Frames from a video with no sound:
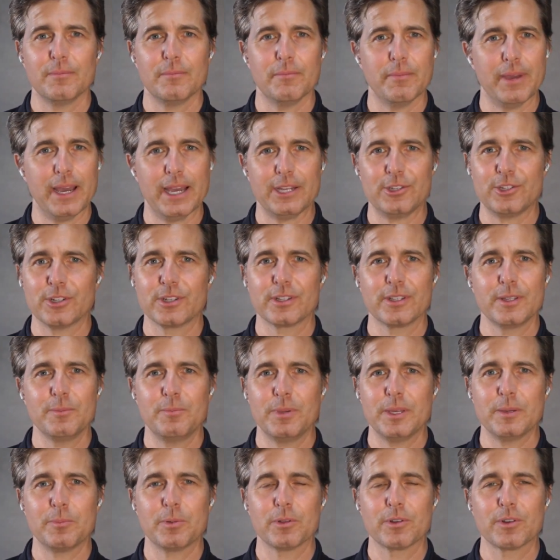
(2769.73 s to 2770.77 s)
magically
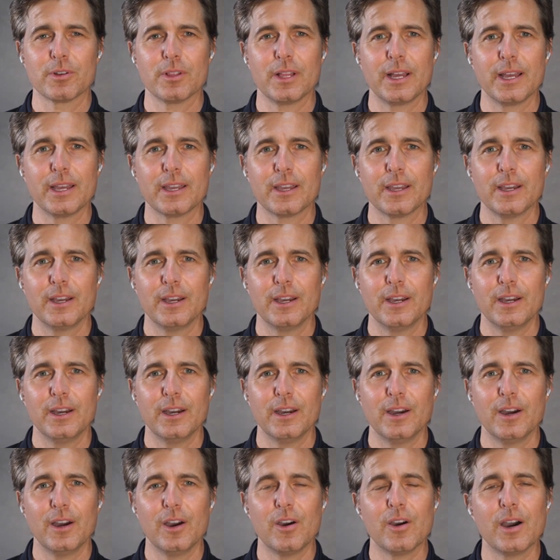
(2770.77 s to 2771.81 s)
people are like,
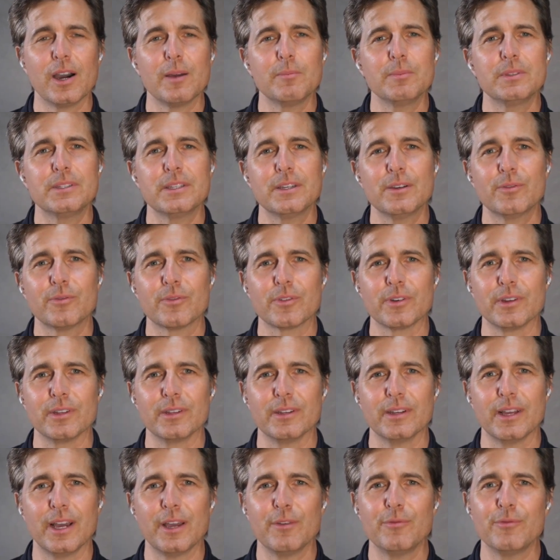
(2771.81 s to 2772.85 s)
oh, I'm
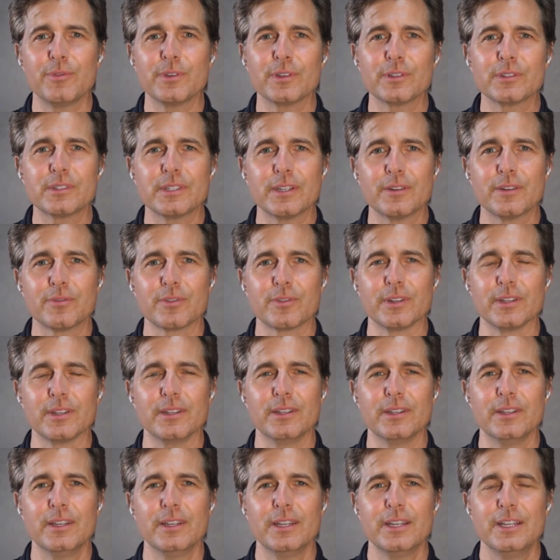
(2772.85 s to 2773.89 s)
different. I feel different.
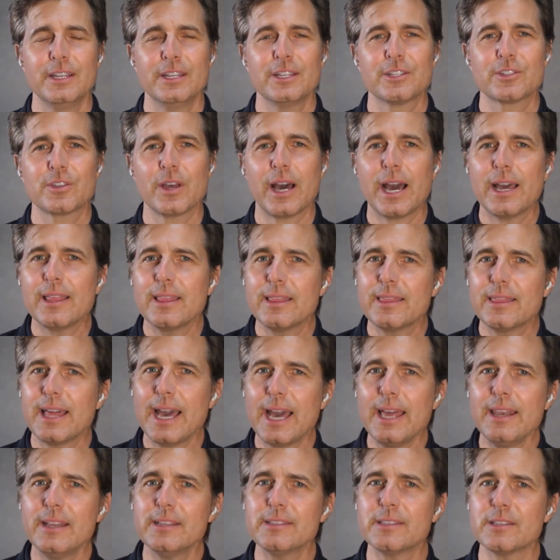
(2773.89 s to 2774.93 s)
So
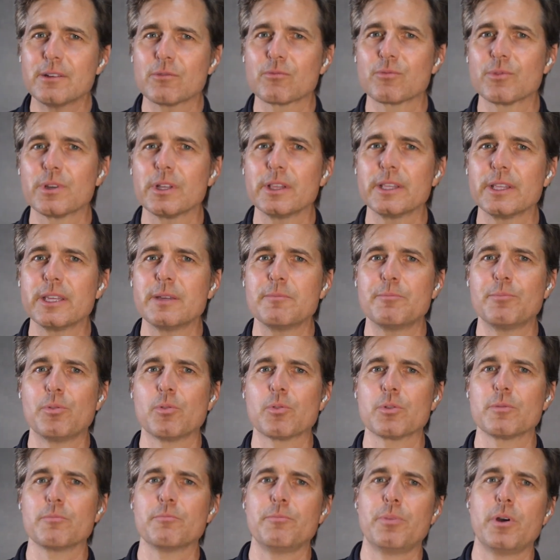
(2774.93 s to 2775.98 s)
that is a really
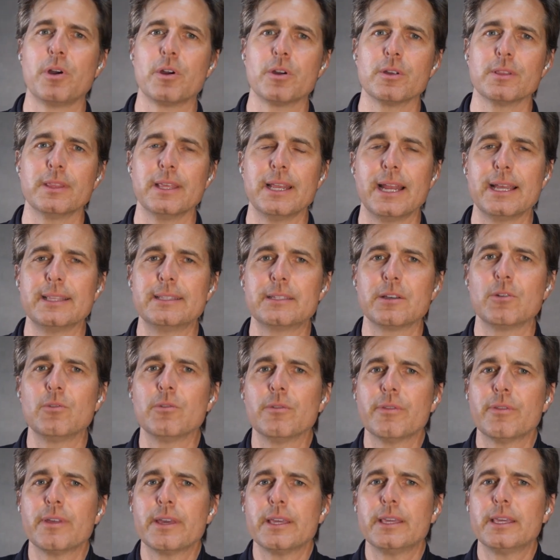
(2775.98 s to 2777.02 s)
important part that I don't
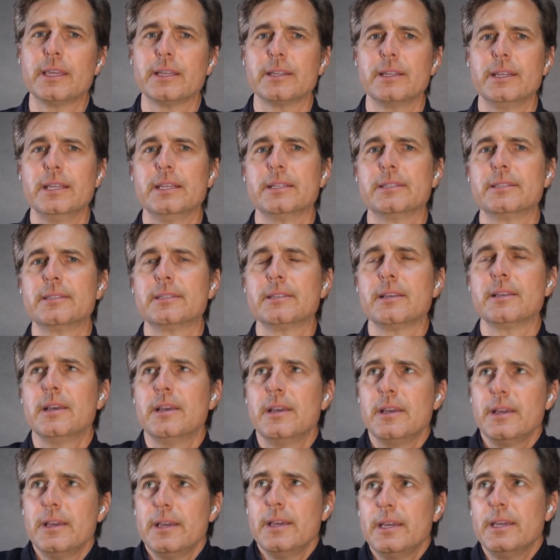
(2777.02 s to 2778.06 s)
think it is
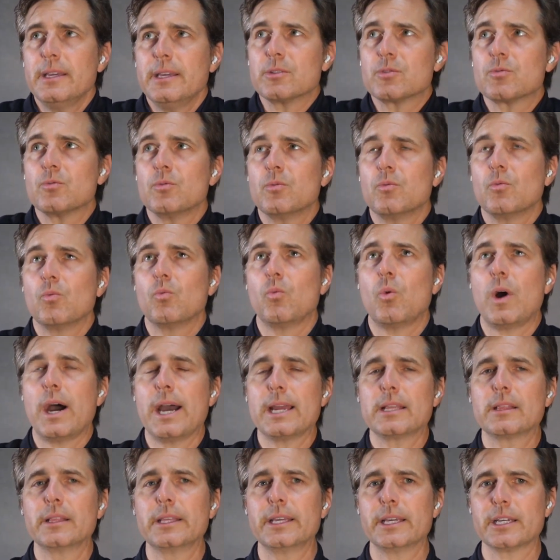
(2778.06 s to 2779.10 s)

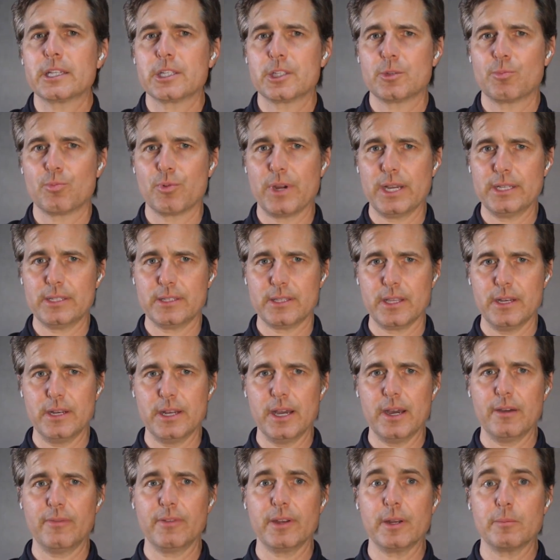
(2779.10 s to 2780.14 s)
widely expressed
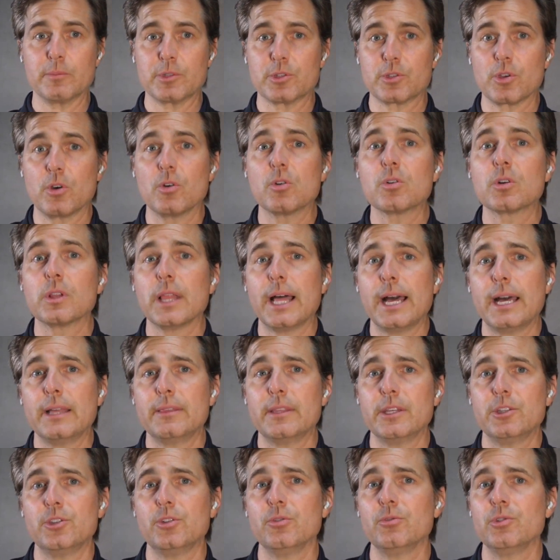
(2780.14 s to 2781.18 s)
enough. And I'm so
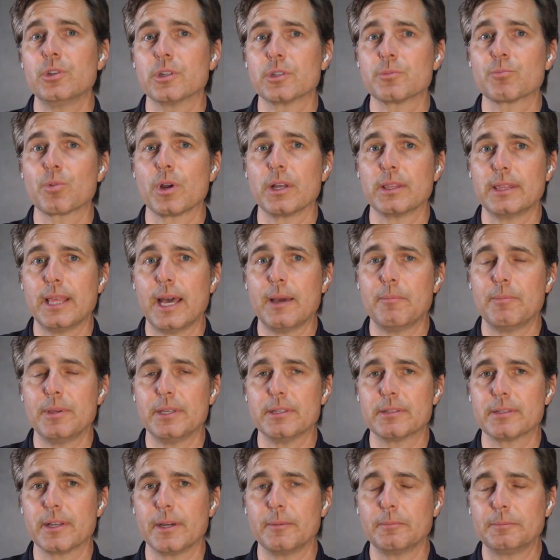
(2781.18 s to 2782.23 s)
glad that you just brought that
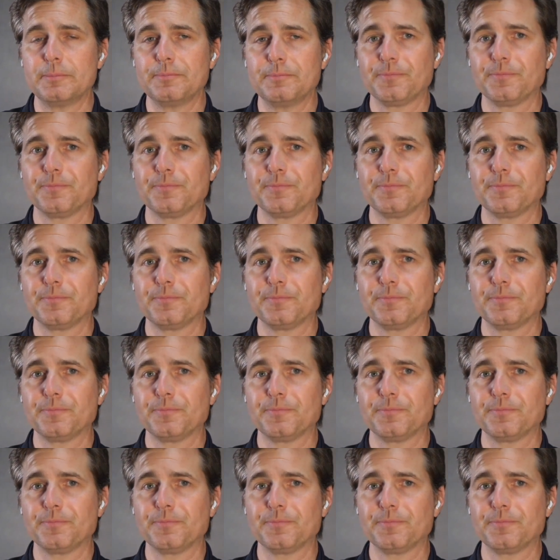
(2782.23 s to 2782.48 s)
piece up.